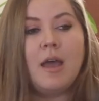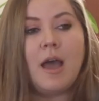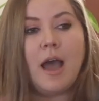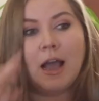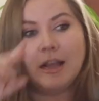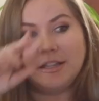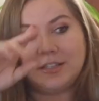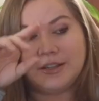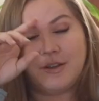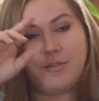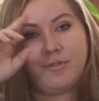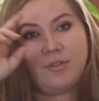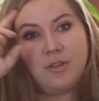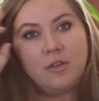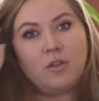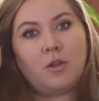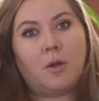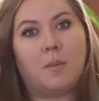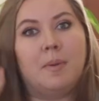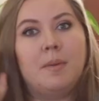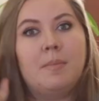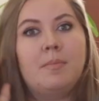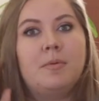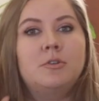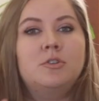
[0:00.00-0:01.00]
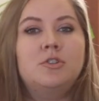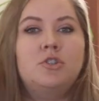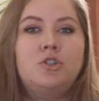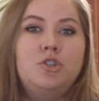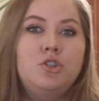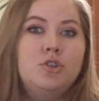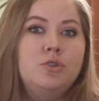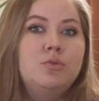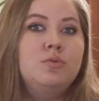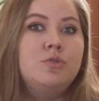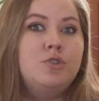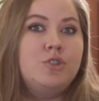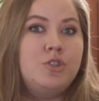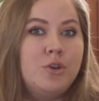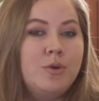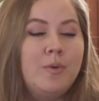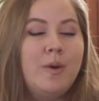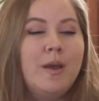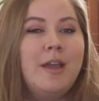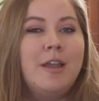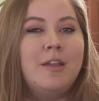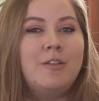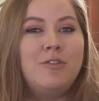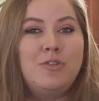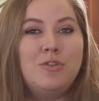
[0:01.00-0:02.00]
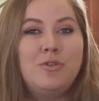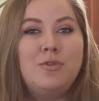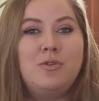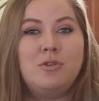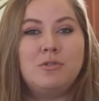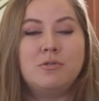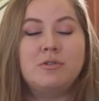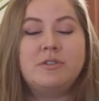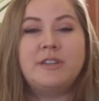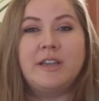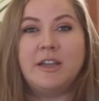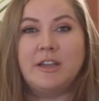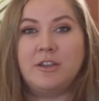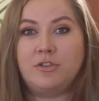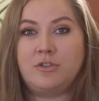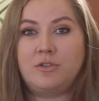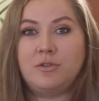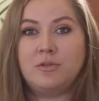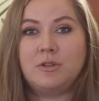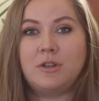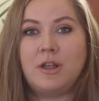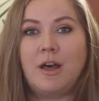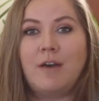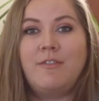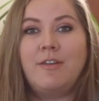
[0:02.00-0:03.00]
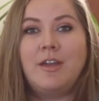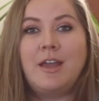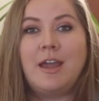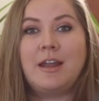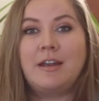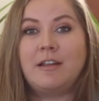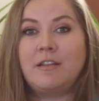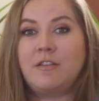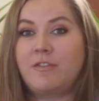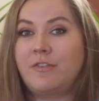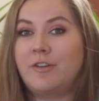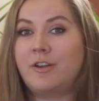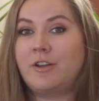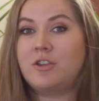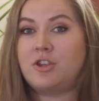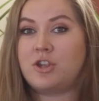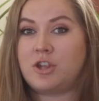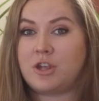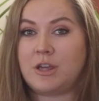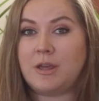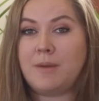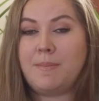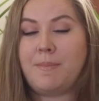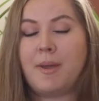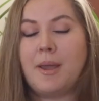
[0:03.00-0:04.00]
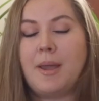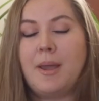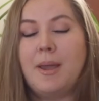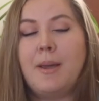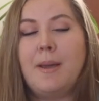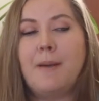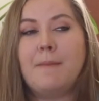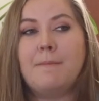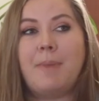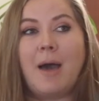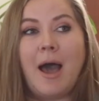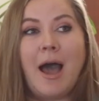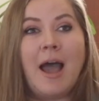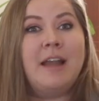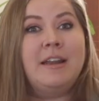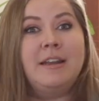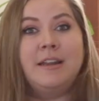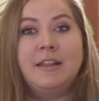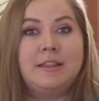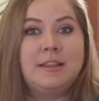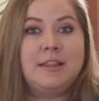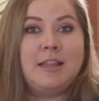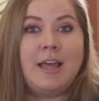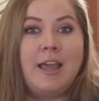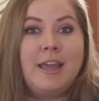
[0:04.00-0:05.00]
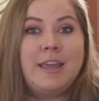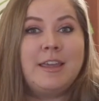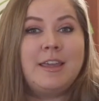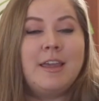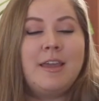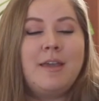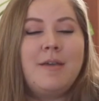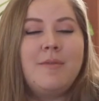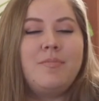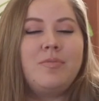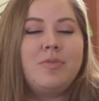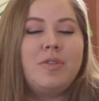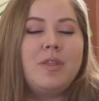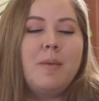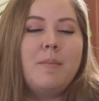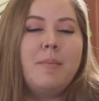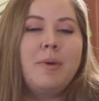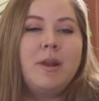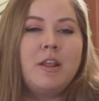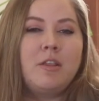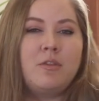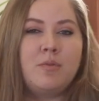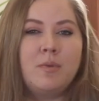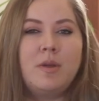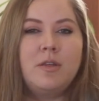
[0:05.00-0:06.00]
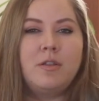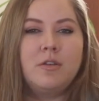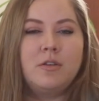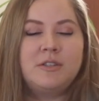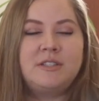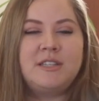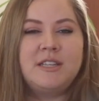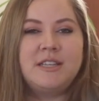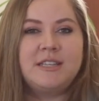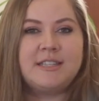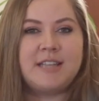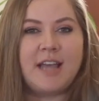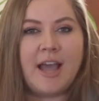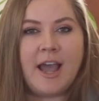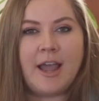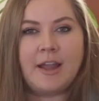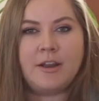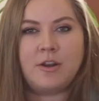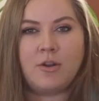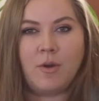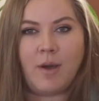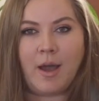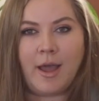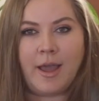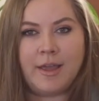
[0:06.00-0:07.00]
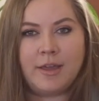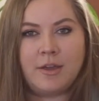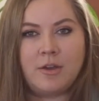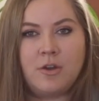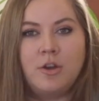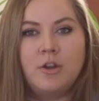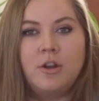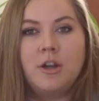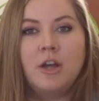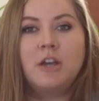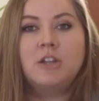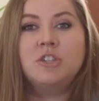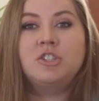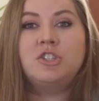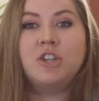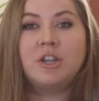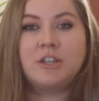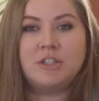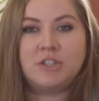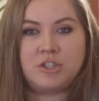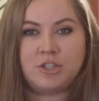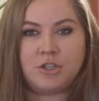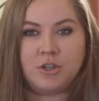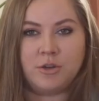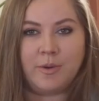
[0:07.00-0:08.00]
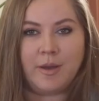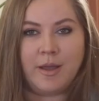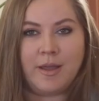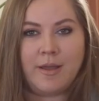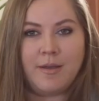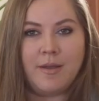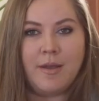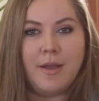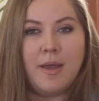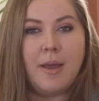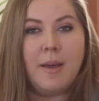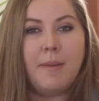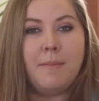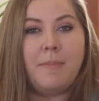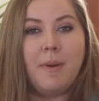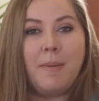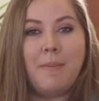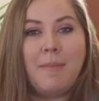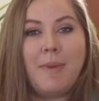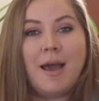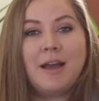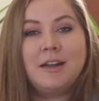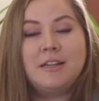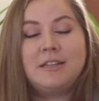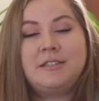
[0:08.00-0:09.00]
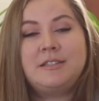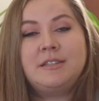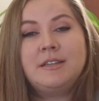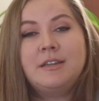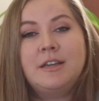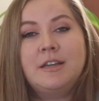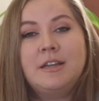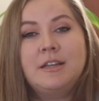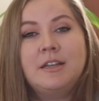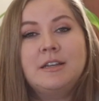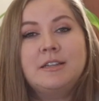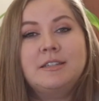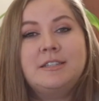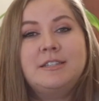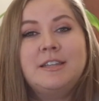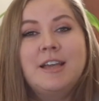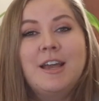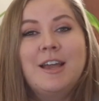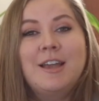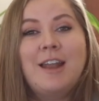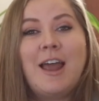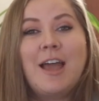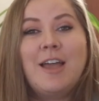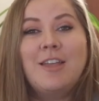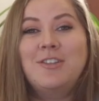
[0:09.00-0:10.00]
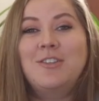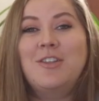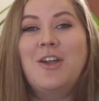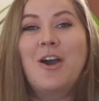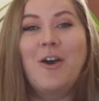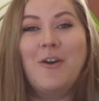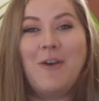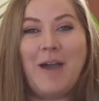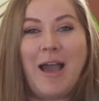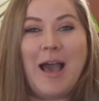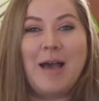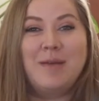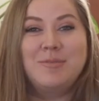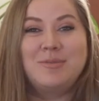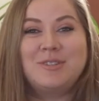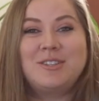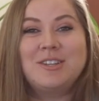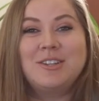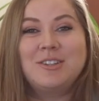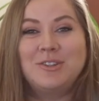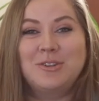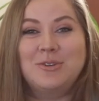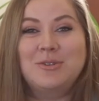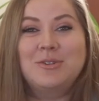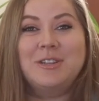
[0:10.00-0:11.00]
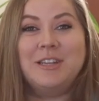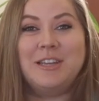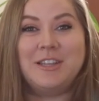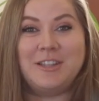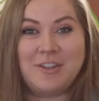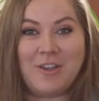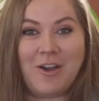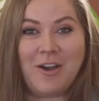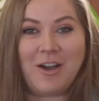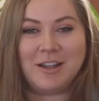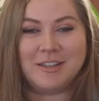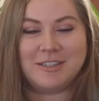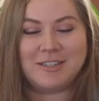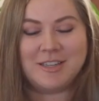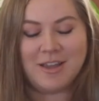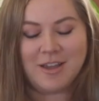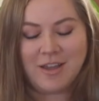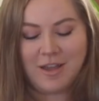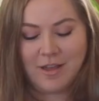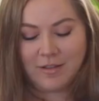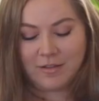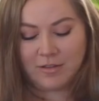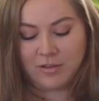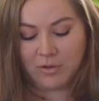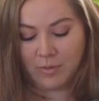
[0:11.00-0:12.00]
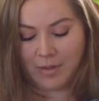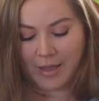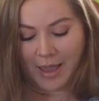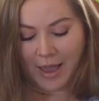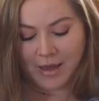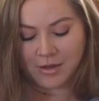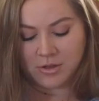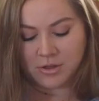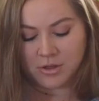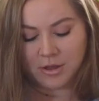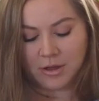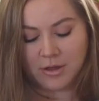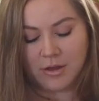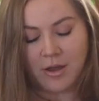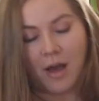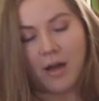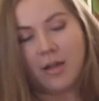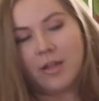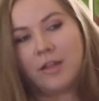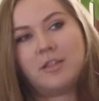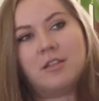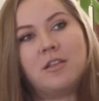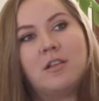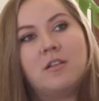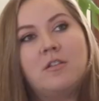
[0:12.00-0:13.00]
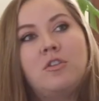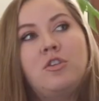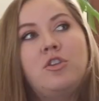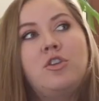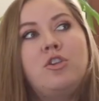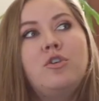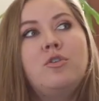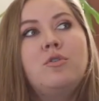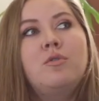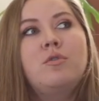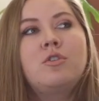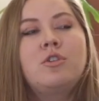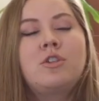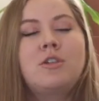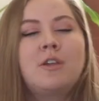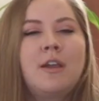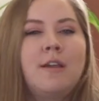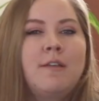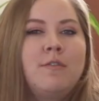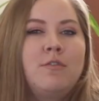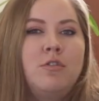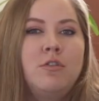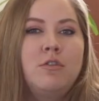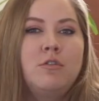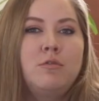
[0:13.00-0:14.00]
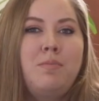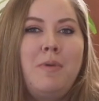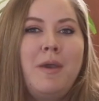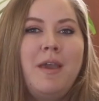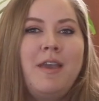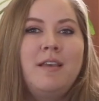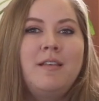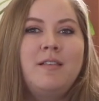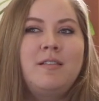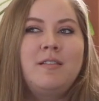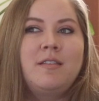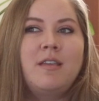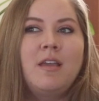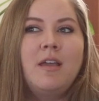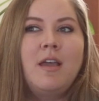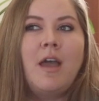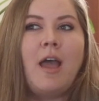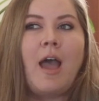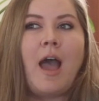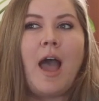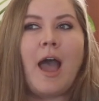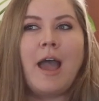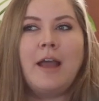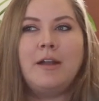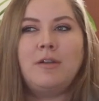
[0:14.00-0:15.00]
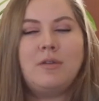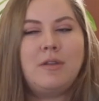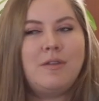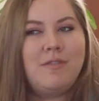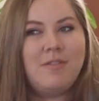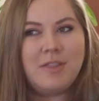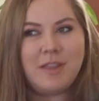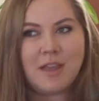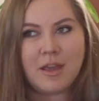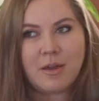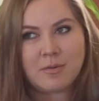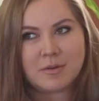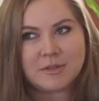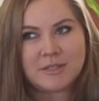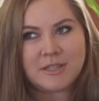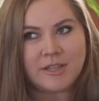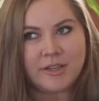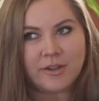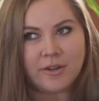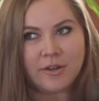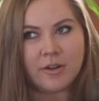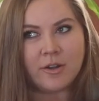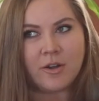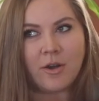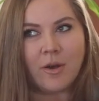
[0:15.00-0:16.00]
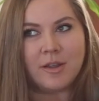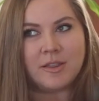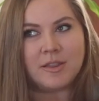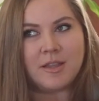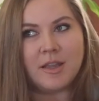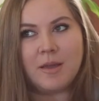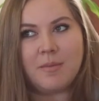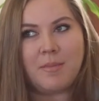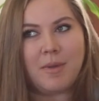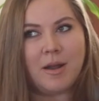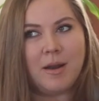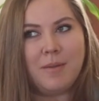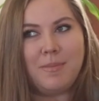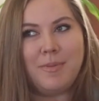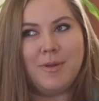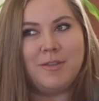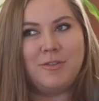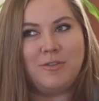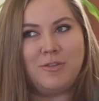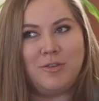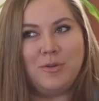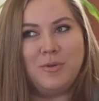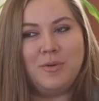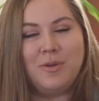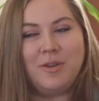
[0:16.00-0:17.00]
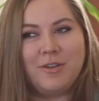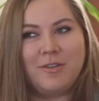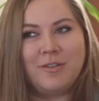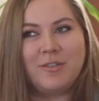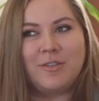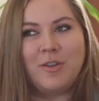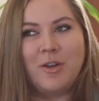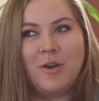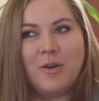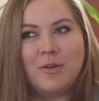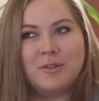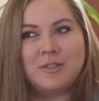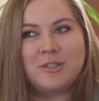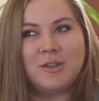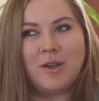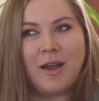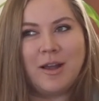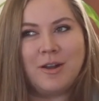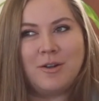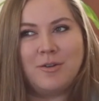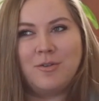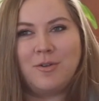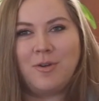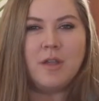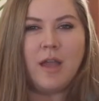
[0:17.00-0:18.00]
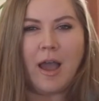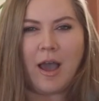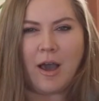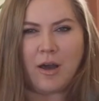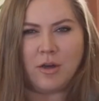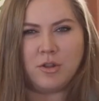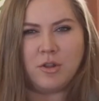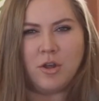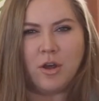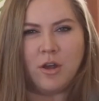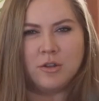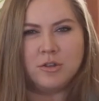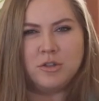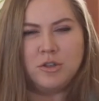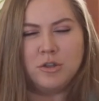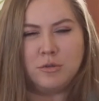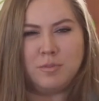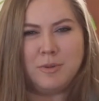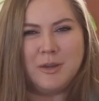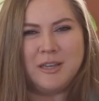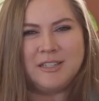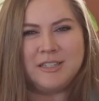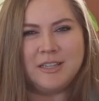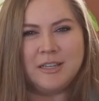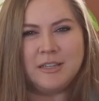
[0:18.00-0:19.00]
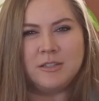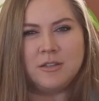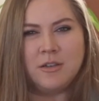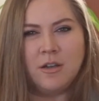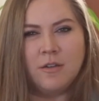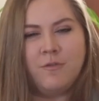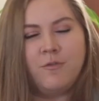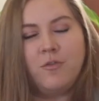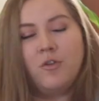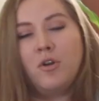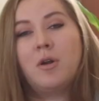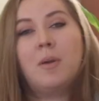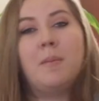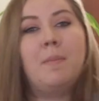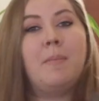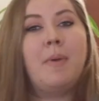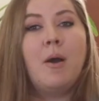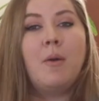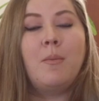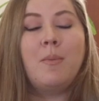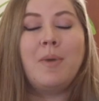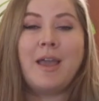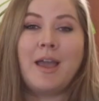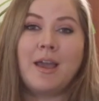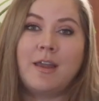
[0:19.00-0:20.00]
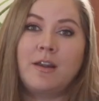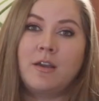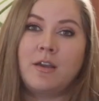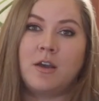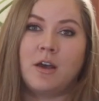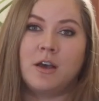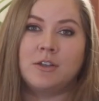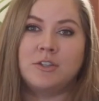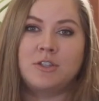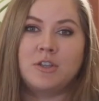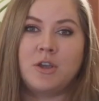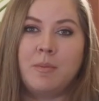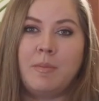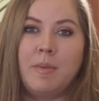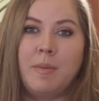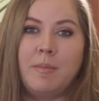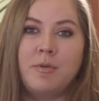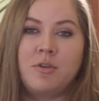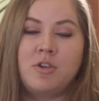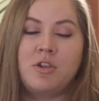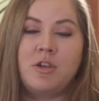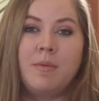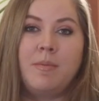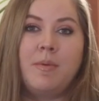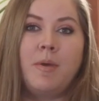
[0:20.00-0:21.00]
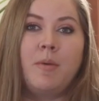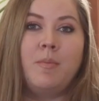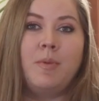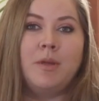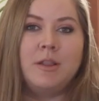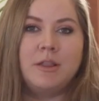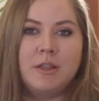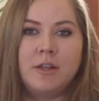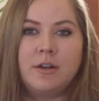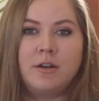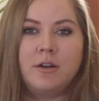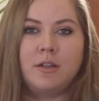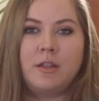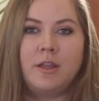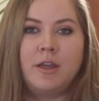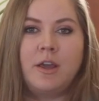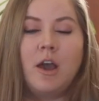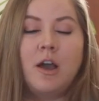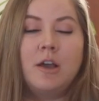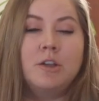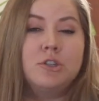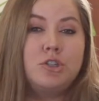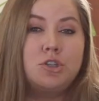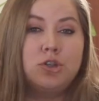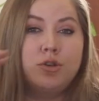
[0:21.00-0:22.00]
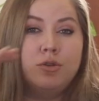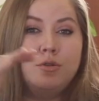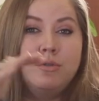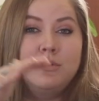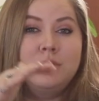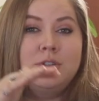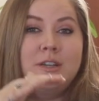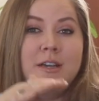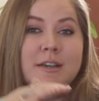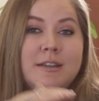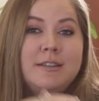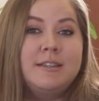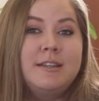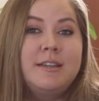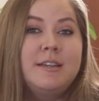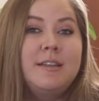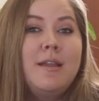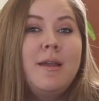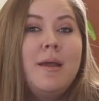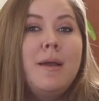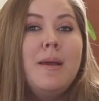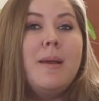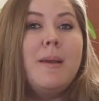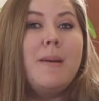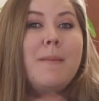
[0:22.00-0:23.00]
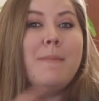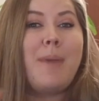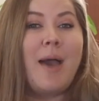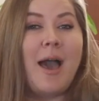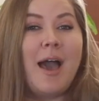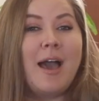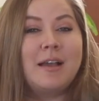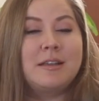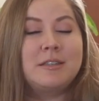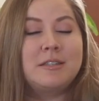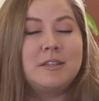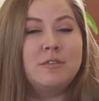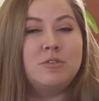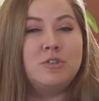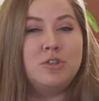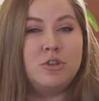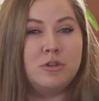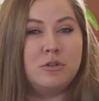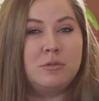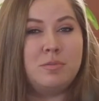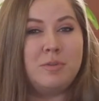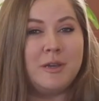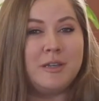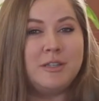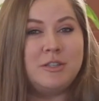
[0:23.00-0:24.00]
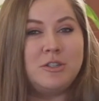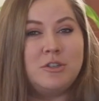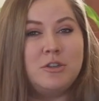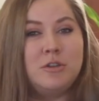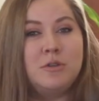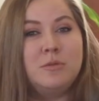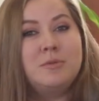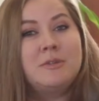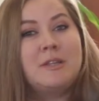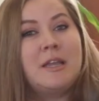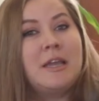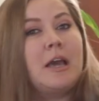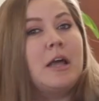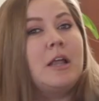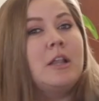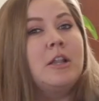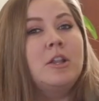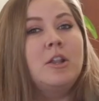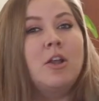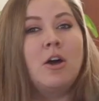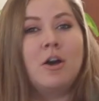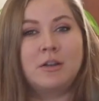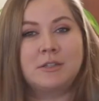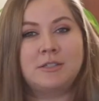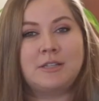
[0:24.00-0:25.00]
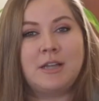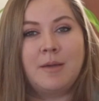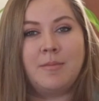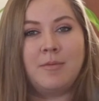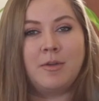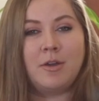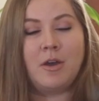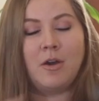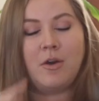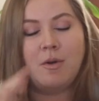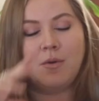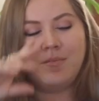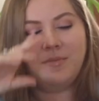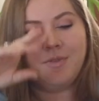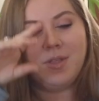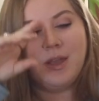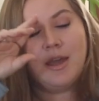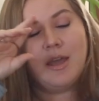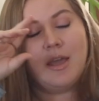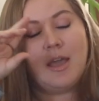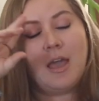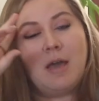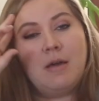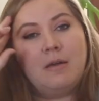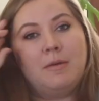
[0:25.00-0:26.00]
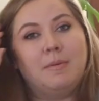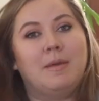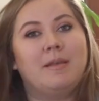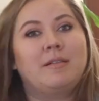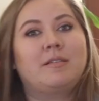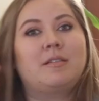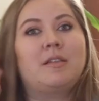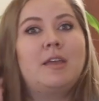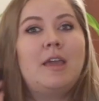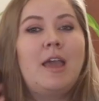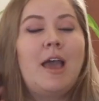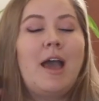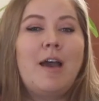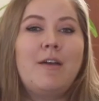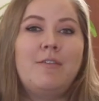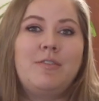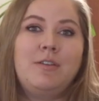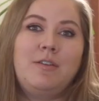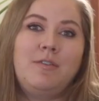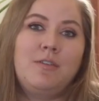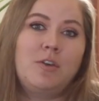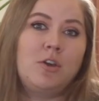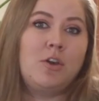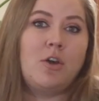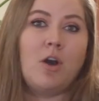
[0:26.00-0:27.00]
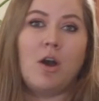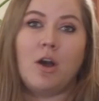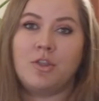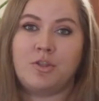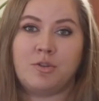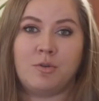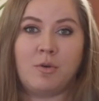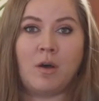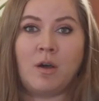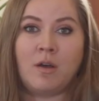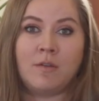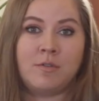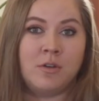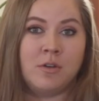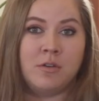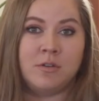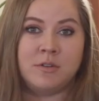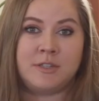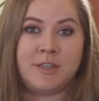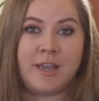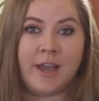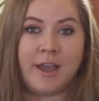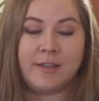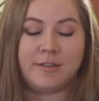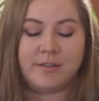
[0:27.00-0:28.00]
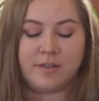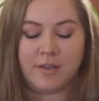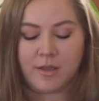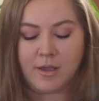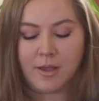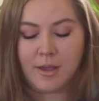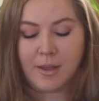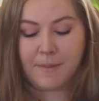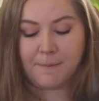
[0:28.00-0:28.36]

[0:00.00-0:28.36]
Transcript: I definitely know people do do it and do use it and do love it, and it's very cheap, but I didn't like it. But it's one of those things that I know I could adjust to it. But Madison said, no, absolutely not. So we actually got like this huge thing of toothpaste. I don't even think it was a year ago. I think it might have been two years ago. So I don't know how long toothpaste stays good for, but we had a Costco membership and we literally got two dozen packs of toothpaste tubes like a long time ago. And we basically haven't even gone through all of those yet.